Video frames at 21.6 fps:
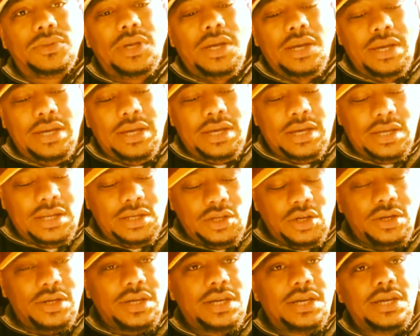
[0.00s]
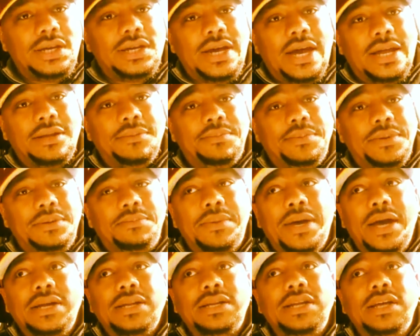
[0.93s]
And your ear gotta be
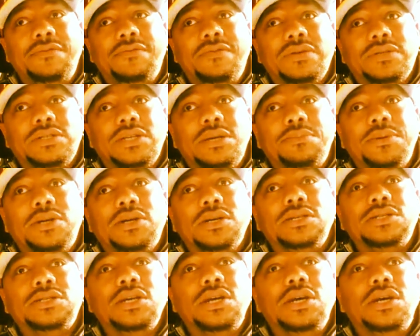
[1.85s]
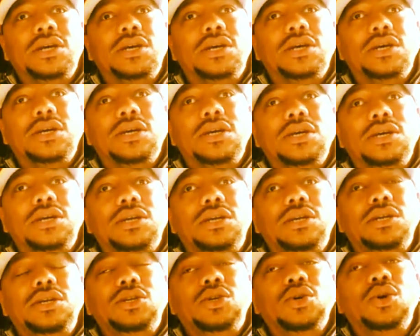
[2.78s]
magnificent because
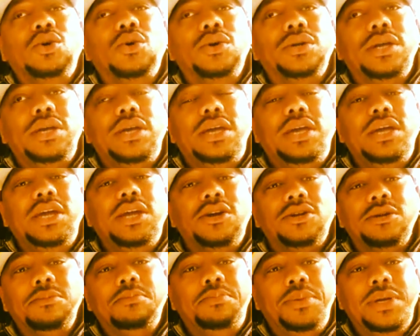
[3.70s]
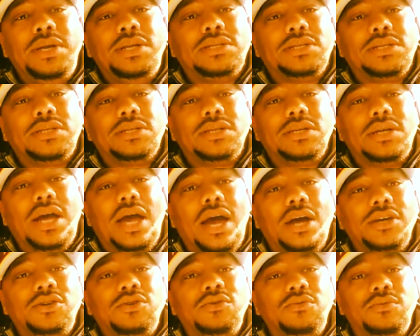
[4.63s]
you're gonna hear the beats how
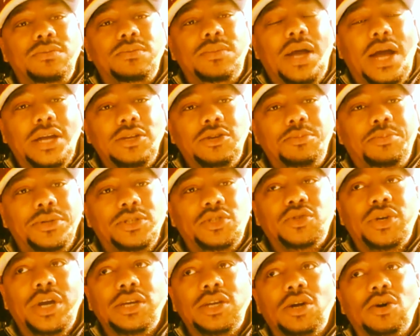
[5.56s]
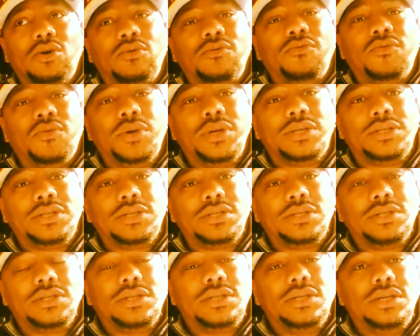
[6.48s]
you portray your own
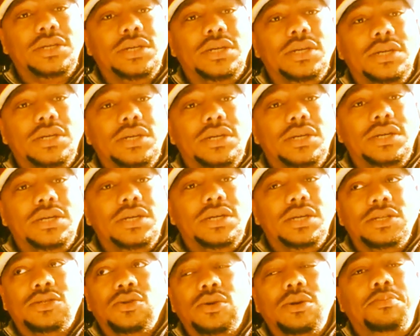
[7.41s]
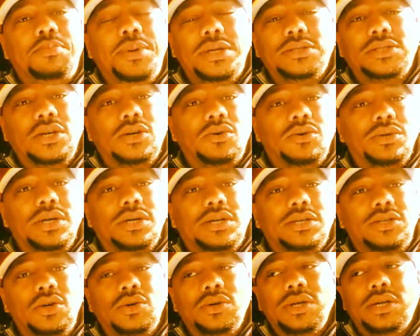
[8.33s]
voice. So the beats you're
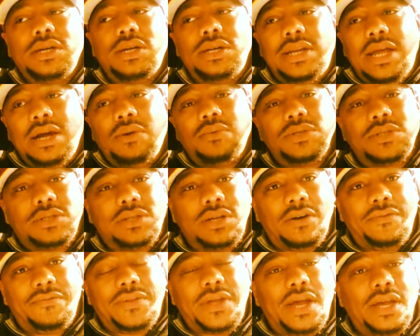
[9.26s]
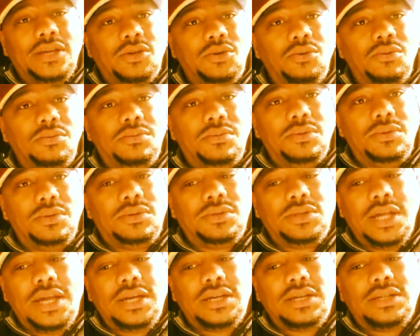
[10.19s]
gonna connect with stuff that you
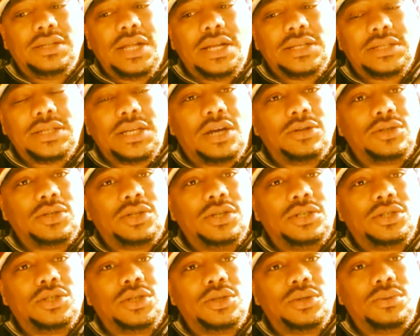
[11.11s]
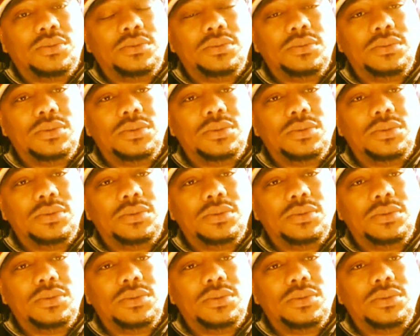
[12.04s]
think that sounds good to you.